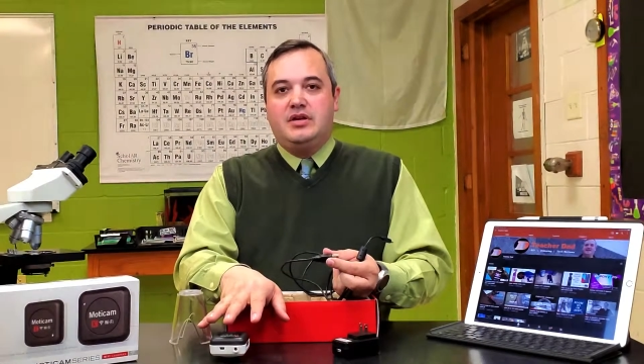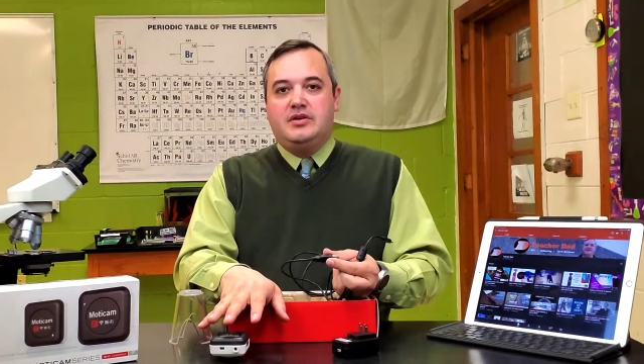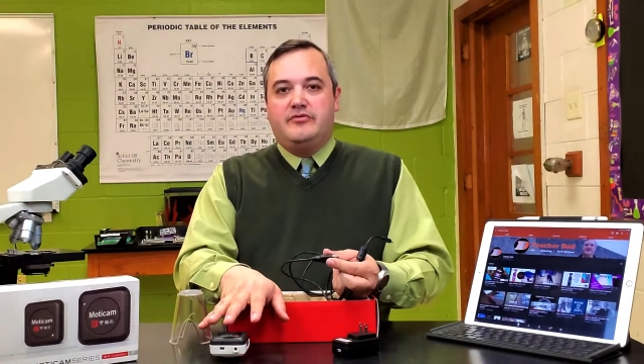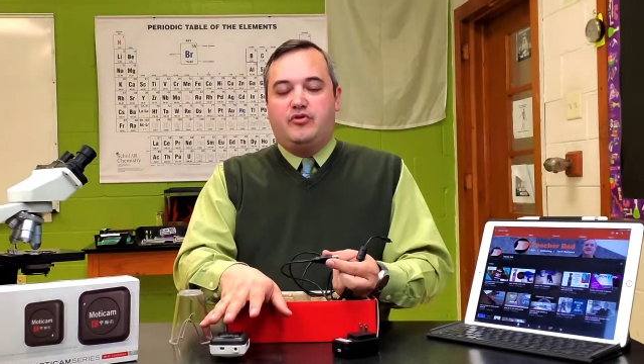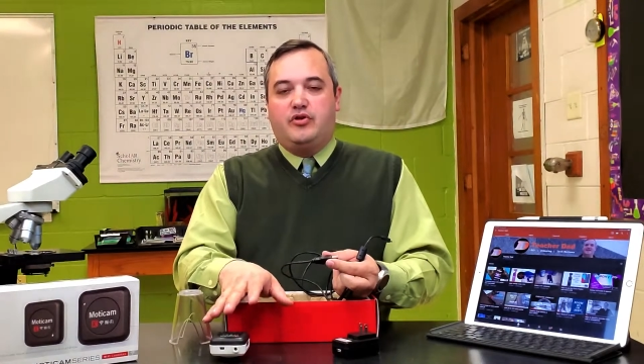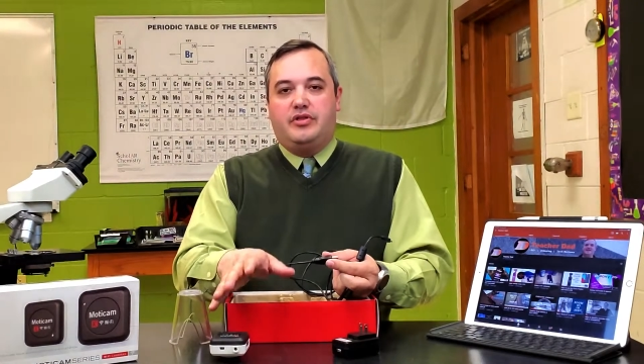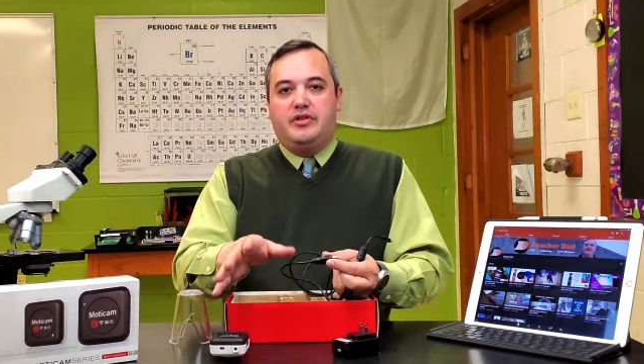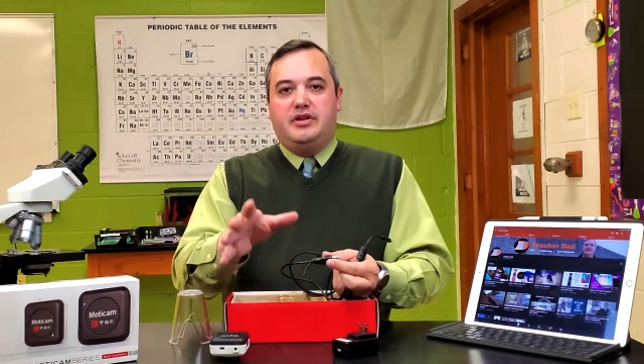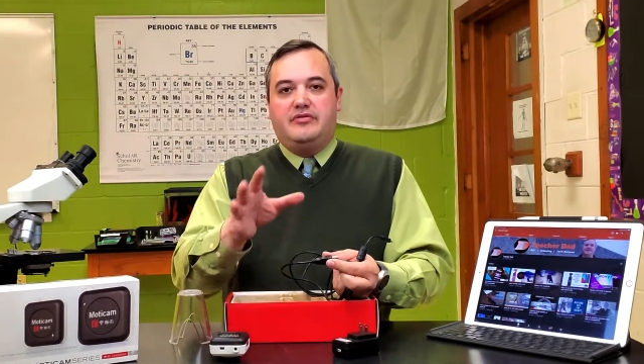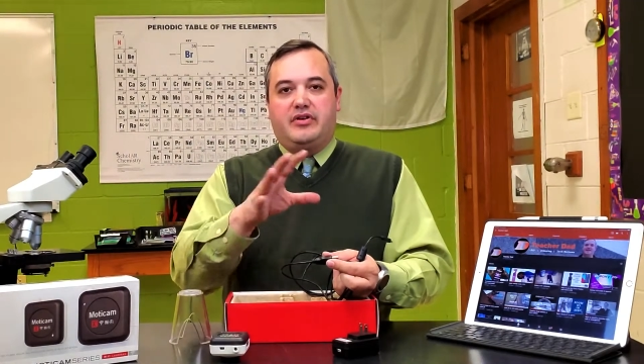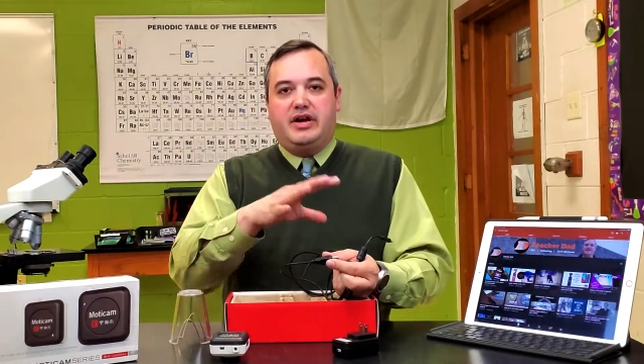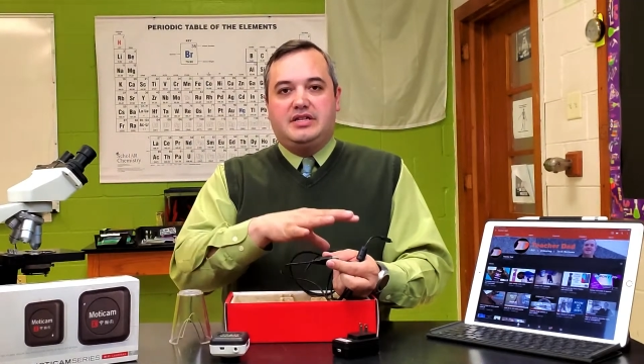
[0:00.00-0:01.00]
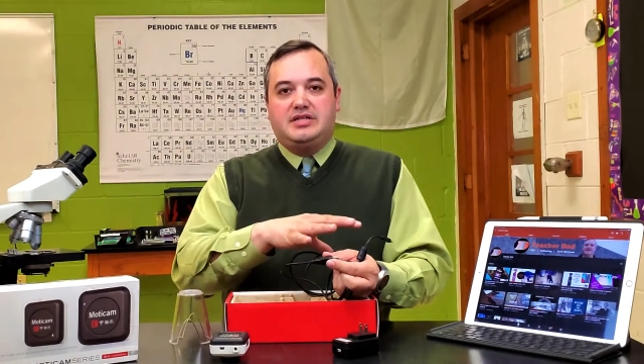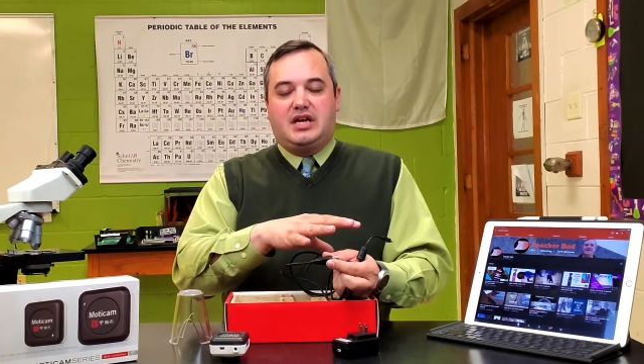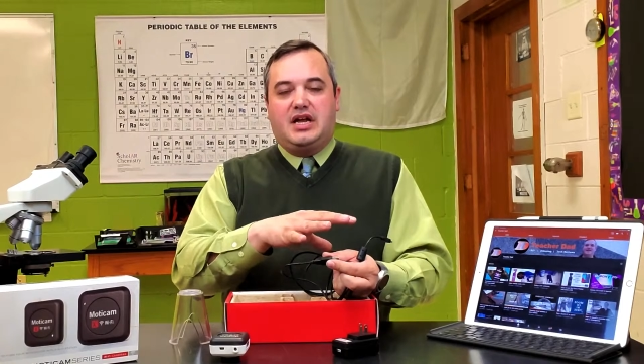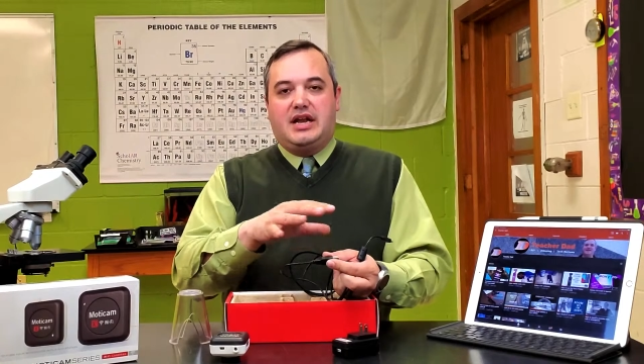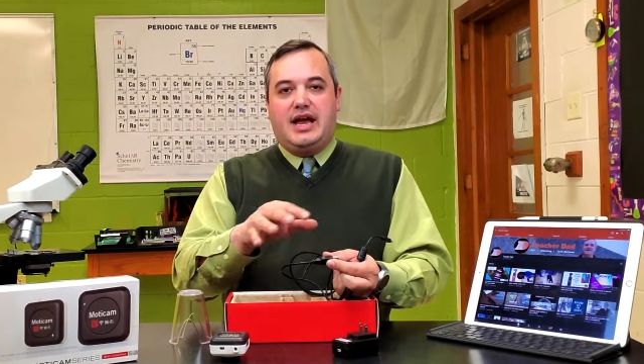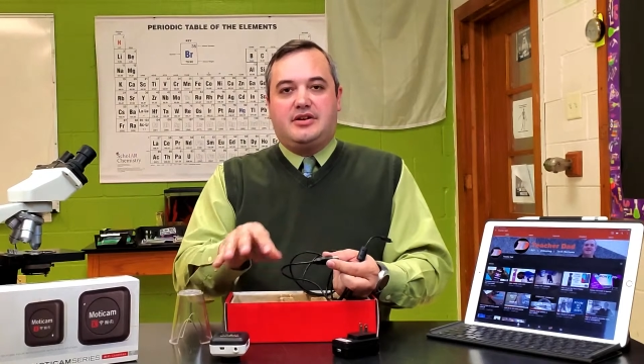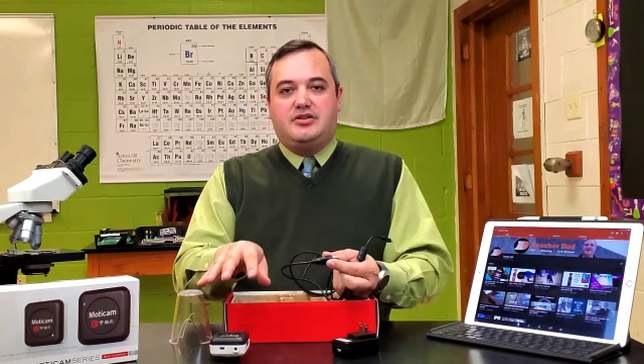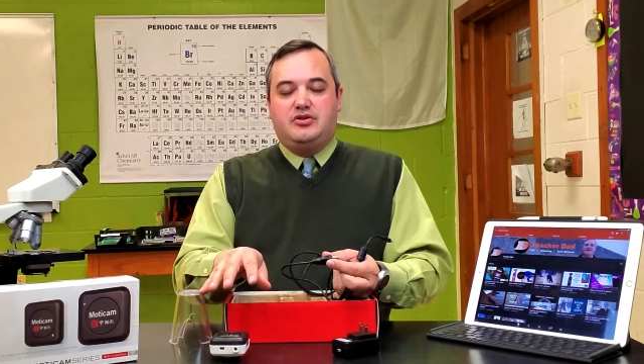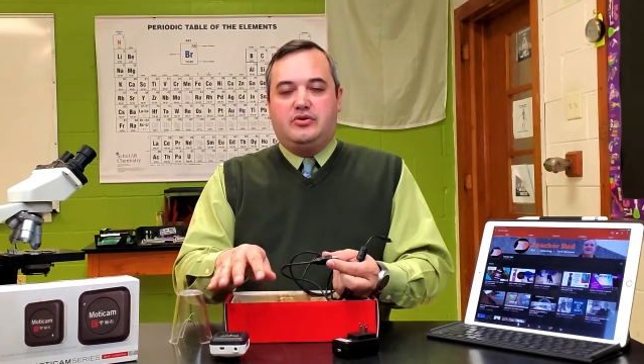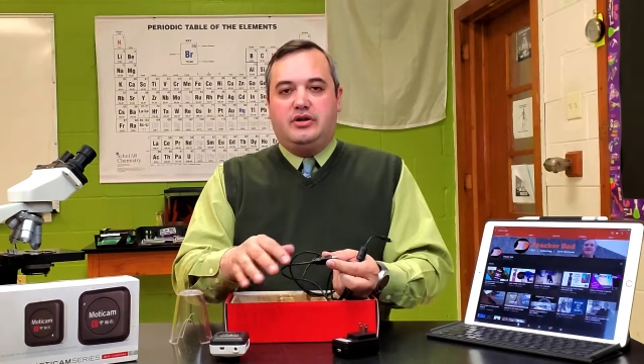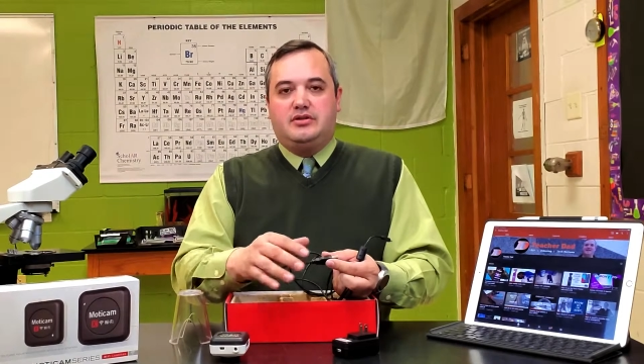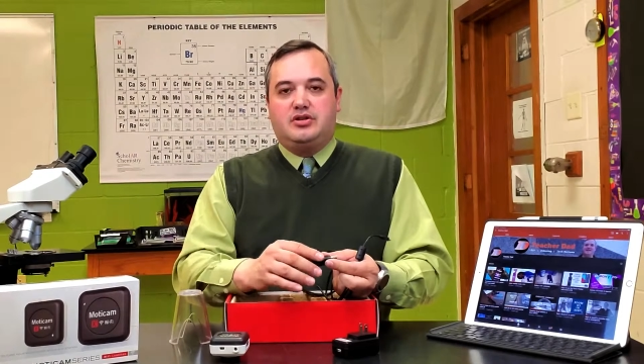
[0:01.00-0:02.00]
for the device to connect to
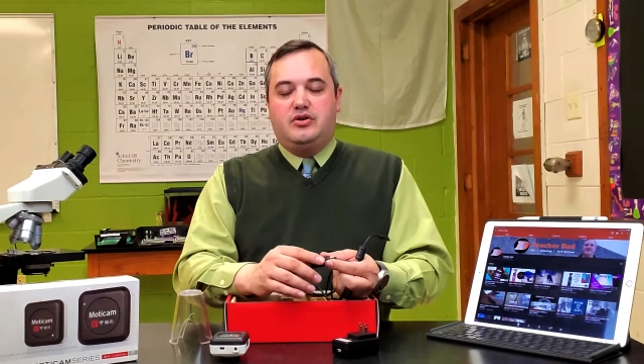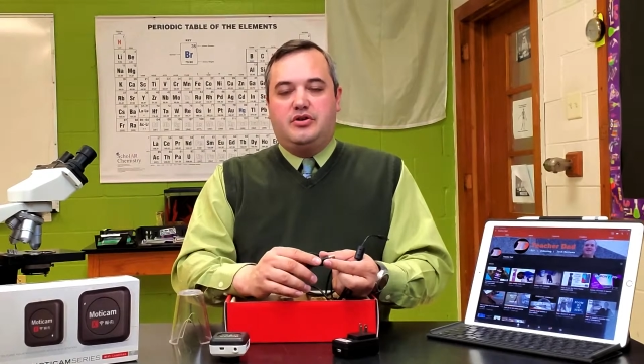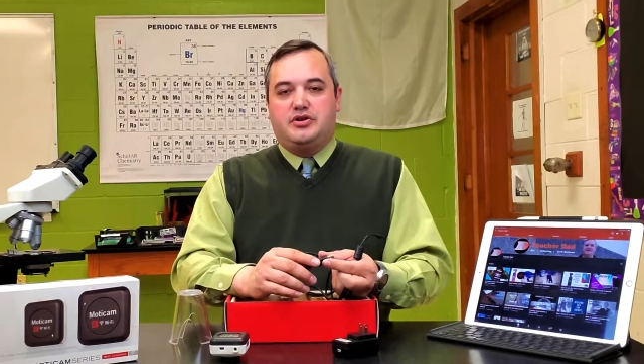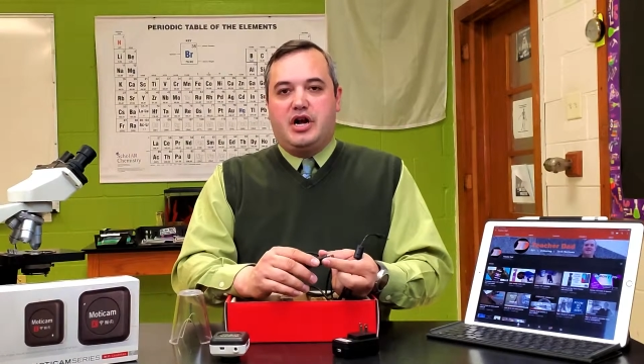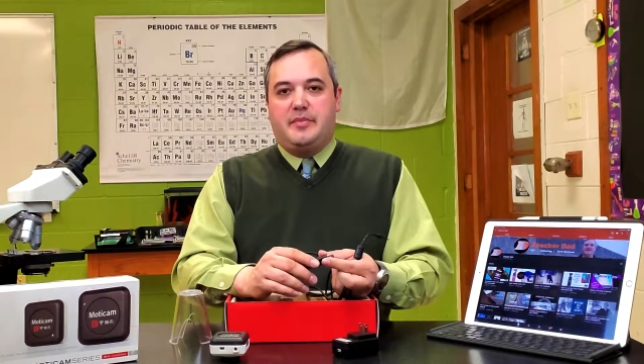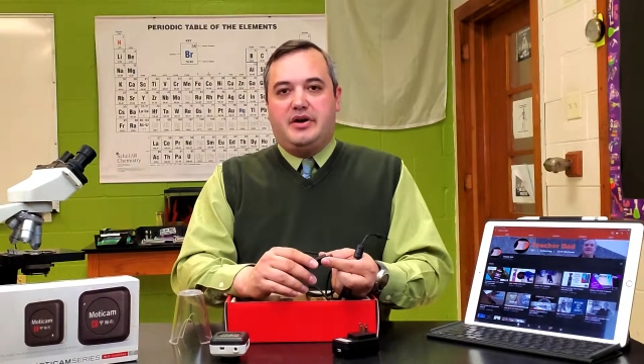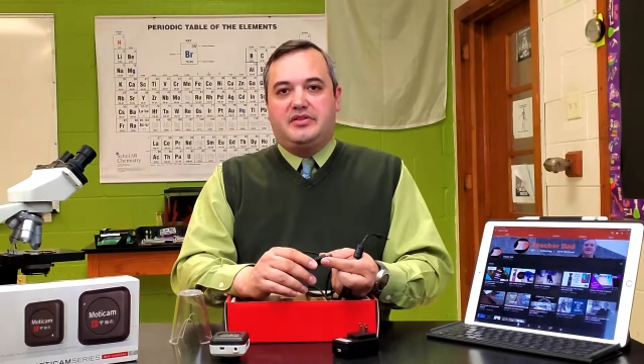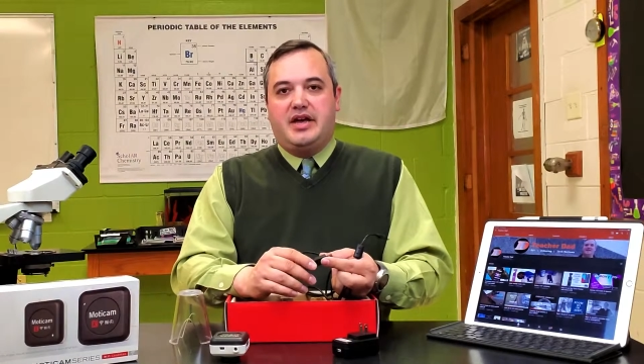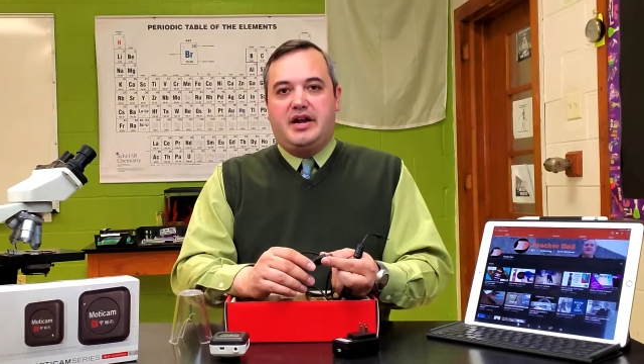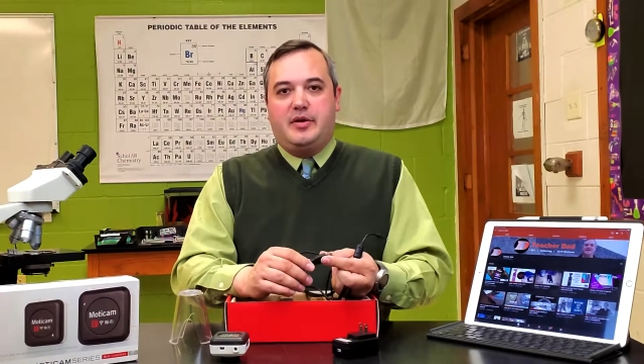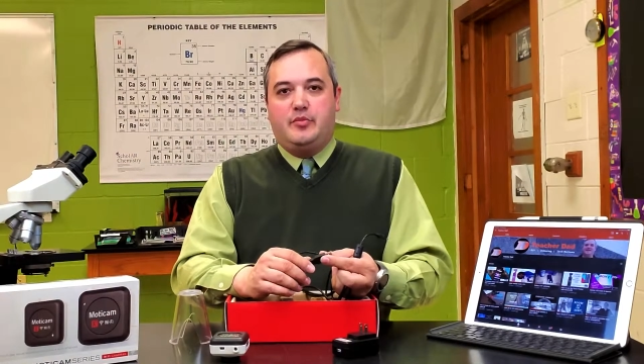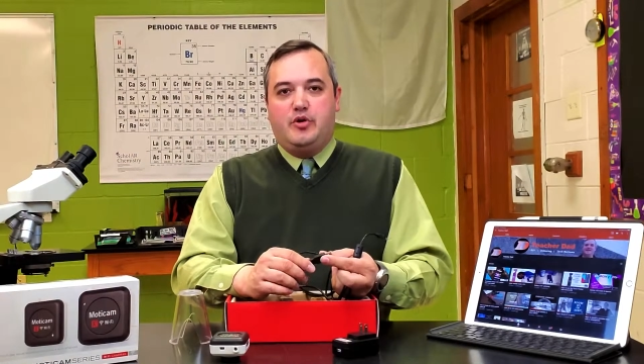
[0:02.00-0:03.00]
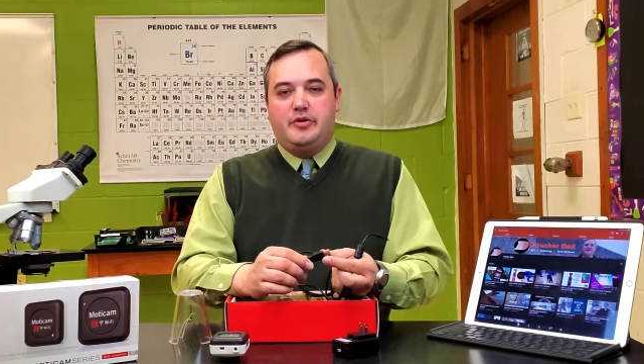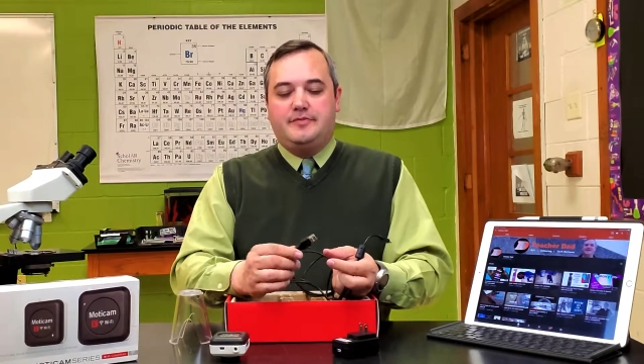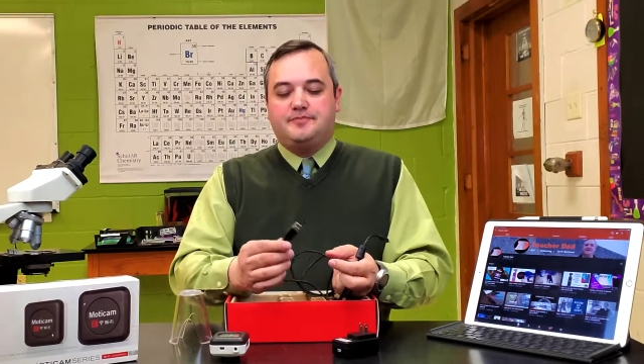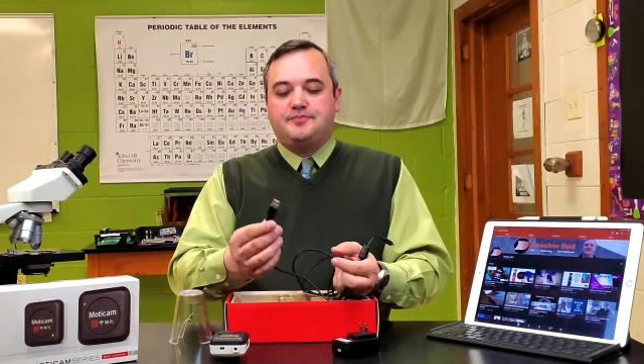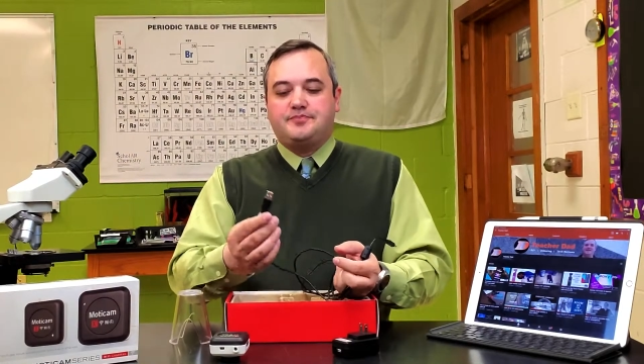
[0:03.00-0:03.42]
it. So I'll talk about that in a moment.